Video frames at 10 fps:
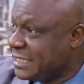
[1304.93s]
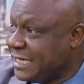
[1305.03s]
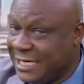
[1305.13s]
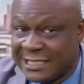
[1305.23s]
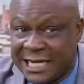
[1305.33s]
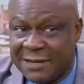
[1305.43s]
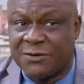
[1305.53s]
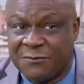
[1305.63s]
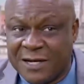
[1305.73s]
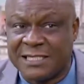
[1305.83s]
in terms
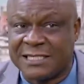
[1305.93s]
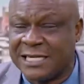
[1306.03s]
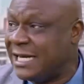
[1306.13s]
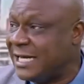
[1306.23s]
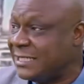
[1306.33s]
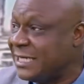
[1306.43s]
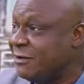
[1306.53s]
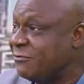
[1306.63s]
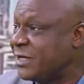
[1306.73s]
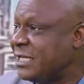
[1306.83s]
of health
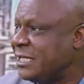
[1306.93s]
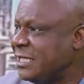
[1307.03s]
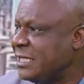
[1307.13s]
delivery,